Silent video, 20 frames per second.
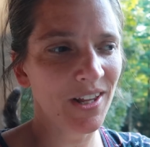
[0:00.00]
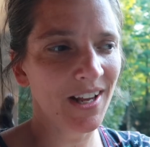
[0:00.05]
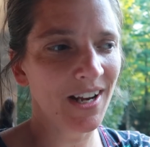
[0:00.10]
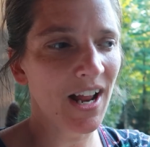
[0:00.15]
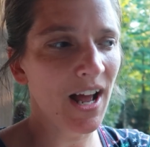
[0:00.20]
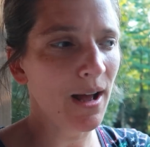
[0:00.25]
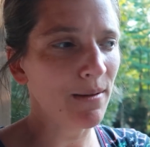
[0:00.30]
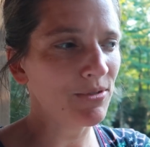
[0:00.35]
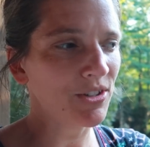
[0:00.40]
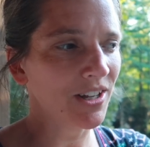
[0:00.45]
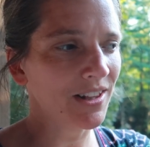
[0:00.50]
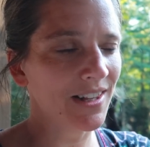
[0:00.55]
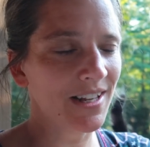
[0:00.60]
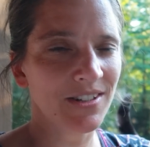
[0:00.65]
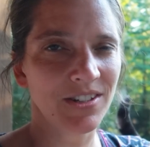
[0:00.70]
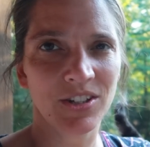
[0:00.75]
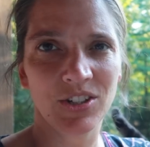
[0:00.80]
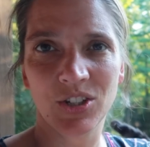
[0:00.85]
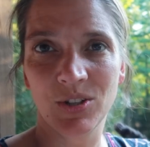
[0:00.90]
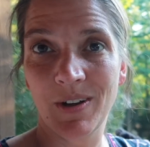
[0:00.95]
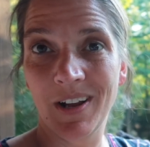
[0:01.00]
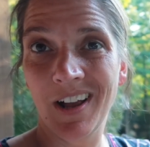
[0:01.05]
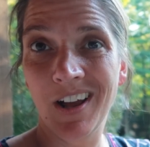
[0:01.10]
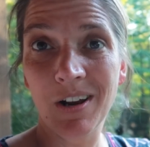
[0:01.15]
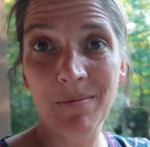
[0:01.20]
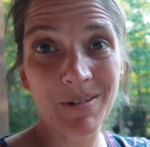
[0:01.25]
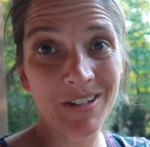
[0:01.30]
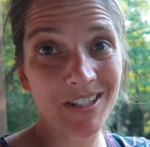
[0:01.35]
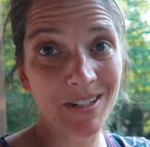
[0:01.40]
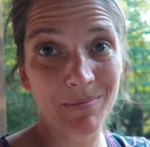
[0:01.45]
like an object lesson. So I
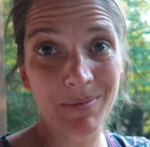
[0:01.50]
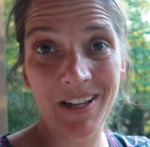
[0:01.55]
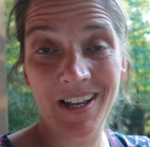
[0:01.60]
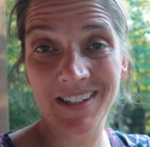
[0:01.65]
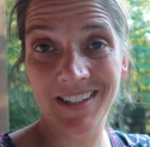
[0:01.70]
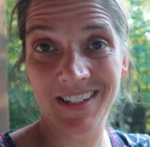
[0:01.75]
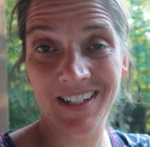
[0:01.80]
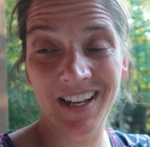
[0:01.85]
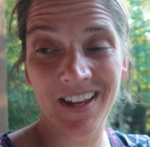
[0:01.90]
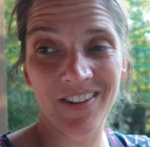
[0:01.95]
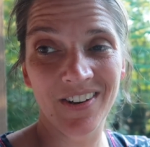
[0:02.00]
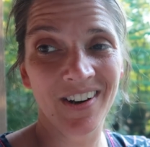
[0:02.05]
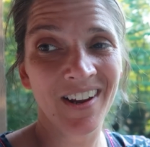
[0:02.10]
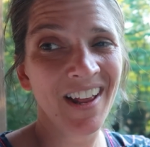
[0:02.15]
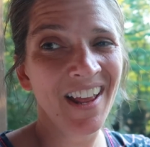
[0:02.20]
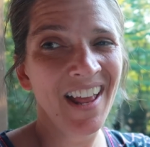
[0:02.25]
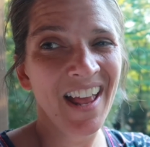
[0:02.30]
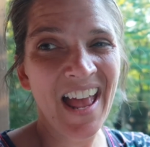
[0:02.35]
got all my supplies together.